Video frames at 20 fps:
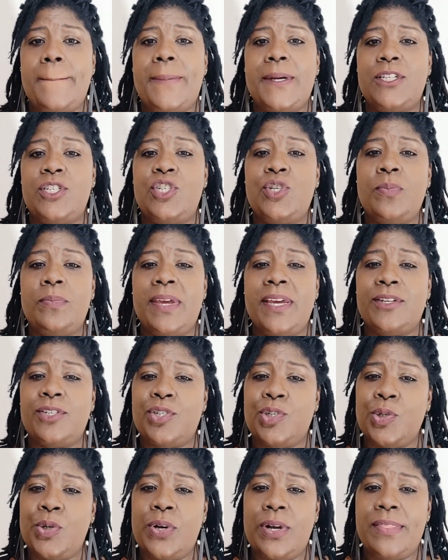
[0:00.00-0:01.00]
but to make
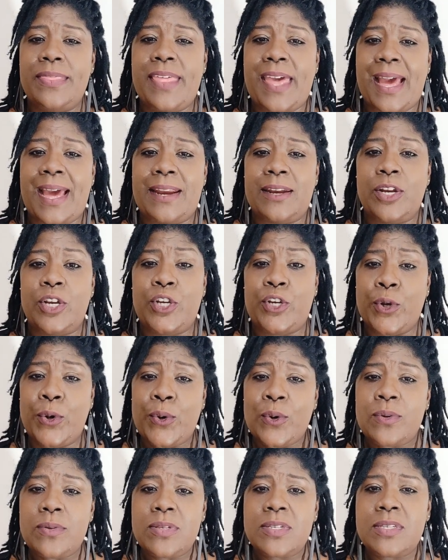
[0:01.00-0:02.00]
sure that
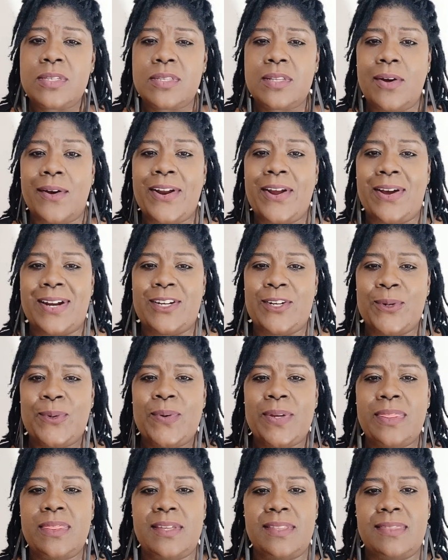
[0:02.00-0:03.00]
those that are
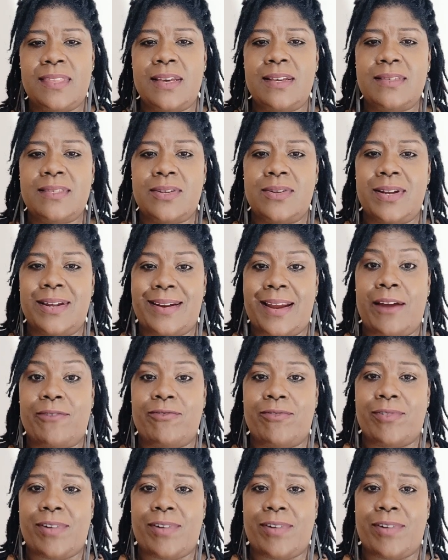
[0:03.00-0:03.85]
doing the things that are not